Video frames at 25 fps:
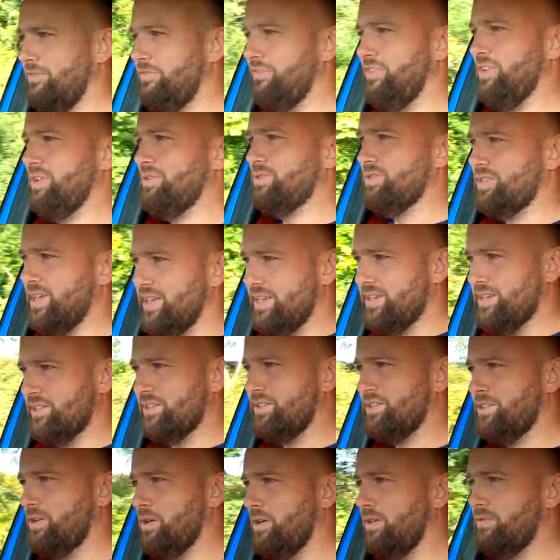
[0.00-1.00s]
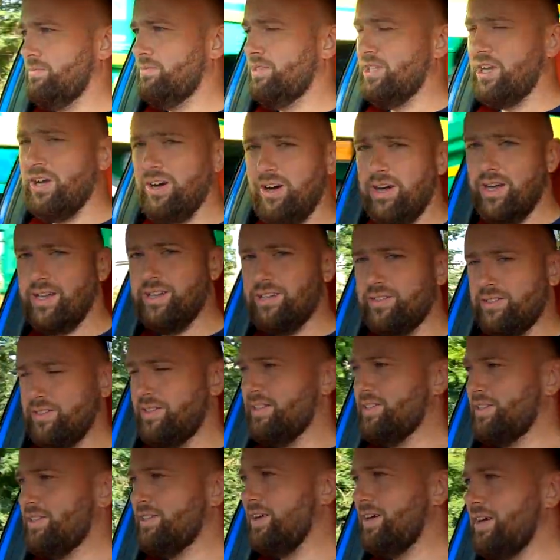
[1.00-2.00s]
feels like it's got tyres
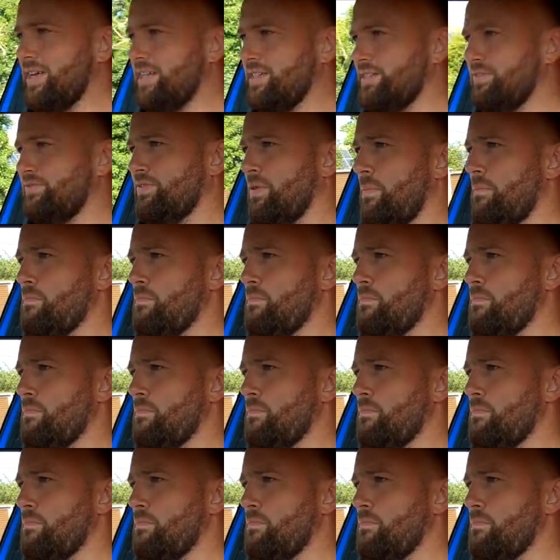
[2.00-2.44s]
the size of a